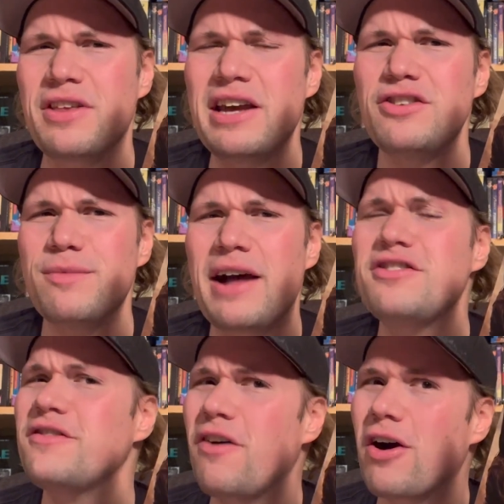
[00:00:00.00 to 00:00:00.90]
Kilimanjaro
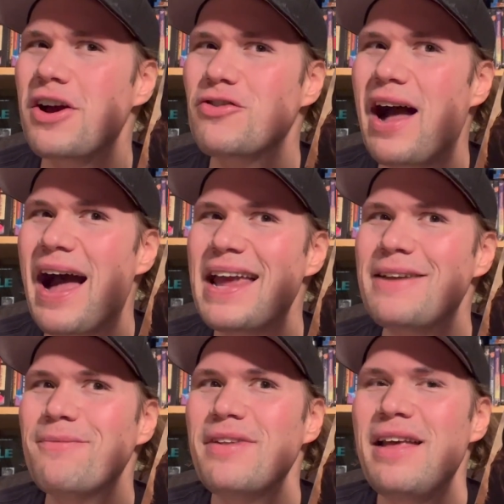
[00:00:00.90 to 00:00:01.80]
safari
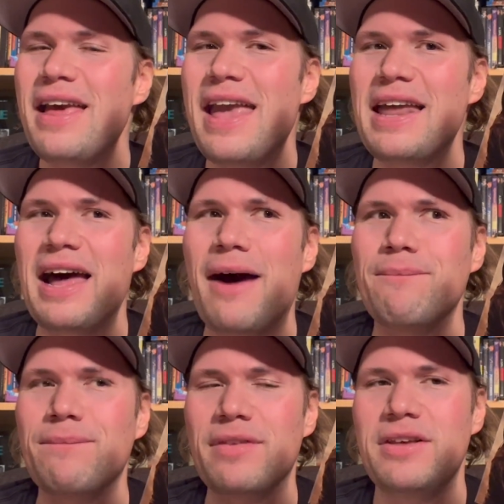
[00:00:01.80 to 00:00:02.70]
ride in,
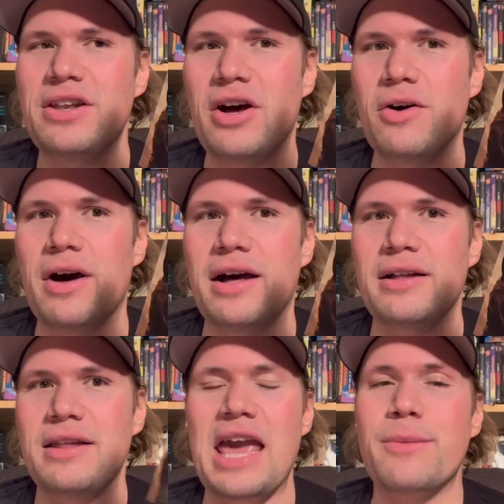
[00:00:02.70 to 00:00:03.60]

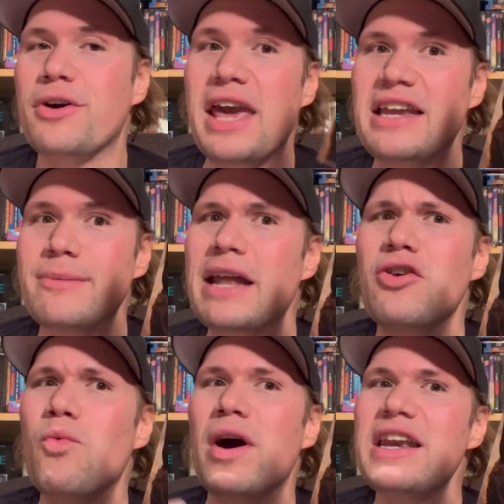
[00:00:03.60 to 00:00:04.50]
Animal Kingdom. I don't
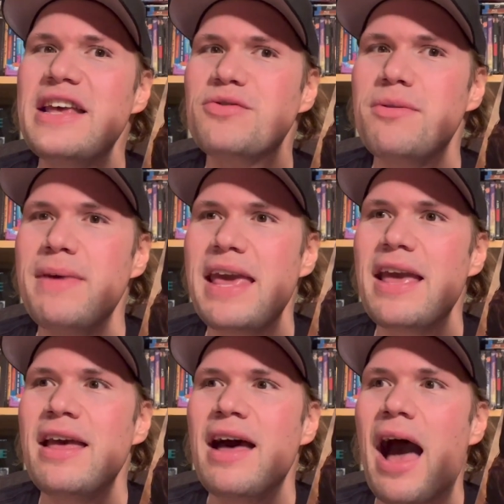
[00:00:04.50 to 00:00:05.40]
know what it is with
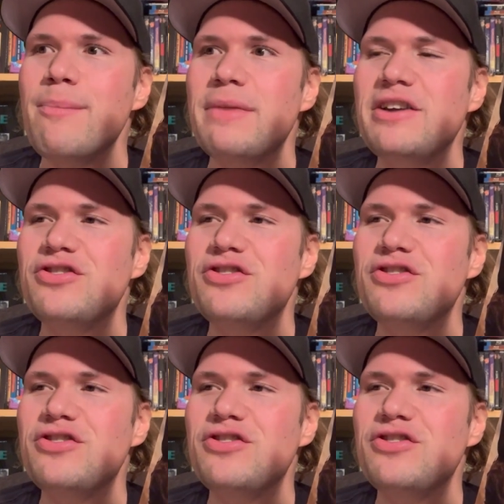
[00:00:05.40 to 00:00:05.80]
me. I'm like,